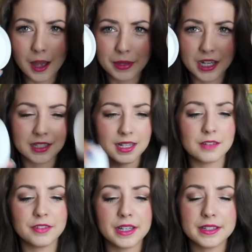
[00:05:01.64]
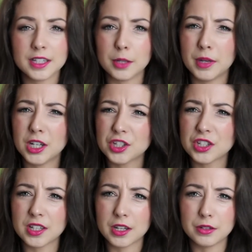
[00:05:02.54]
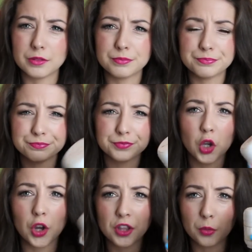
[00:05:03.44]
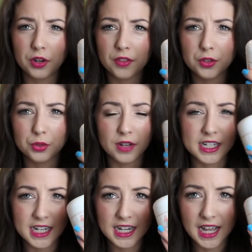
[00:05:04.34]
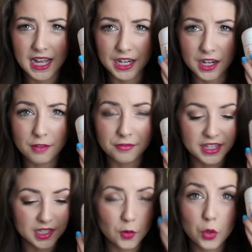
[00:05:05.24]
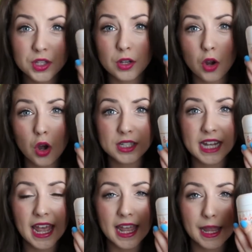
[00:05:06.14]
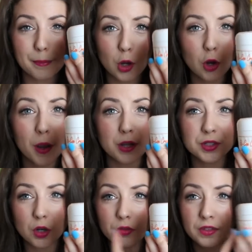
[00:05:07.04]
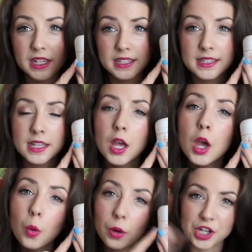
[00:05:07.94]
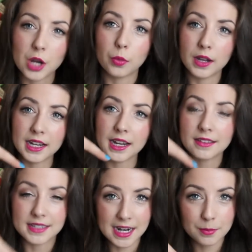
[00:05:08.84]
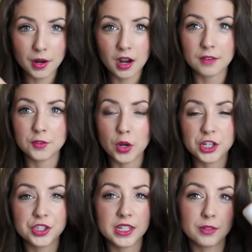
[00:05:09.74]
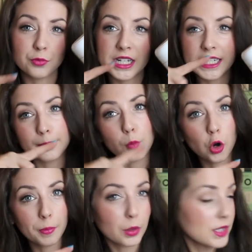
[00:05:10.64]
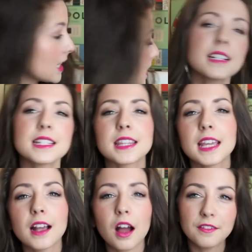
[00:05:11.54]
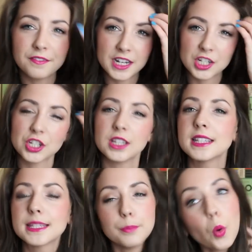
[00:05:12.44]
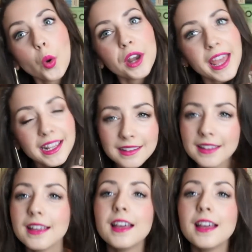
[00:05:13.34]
because I love it so much. So got another one of those already and love this. I've also got a blog post on this, which I will link in the down bar if you're interested in reading more about it. Next thing I finished this morning,